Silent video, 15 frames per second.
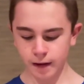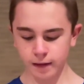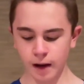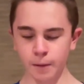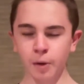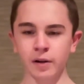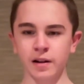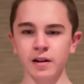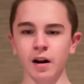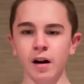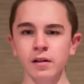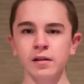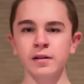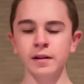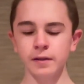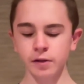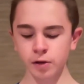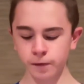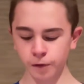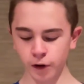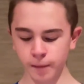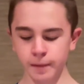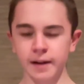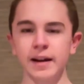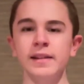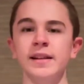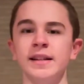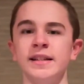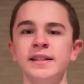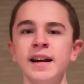They wore the alternate uniform in
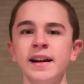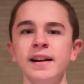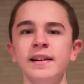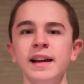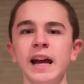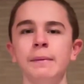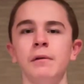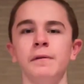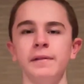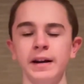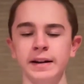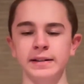the second game of each